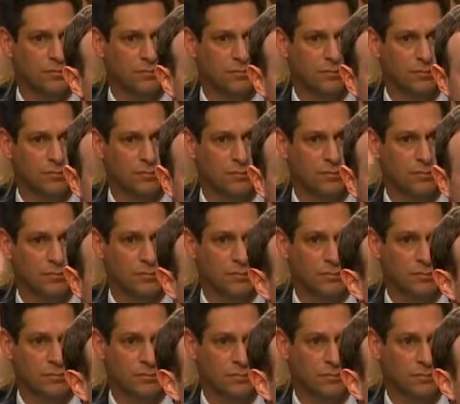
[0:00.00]

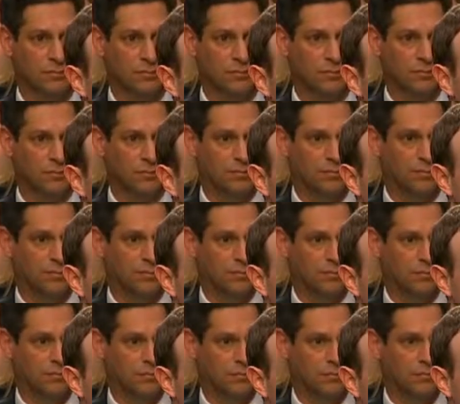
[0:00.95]

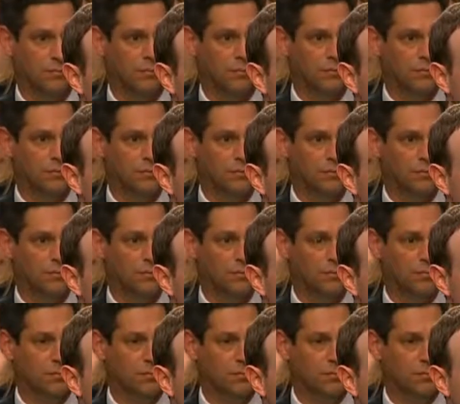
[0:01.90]
(silent)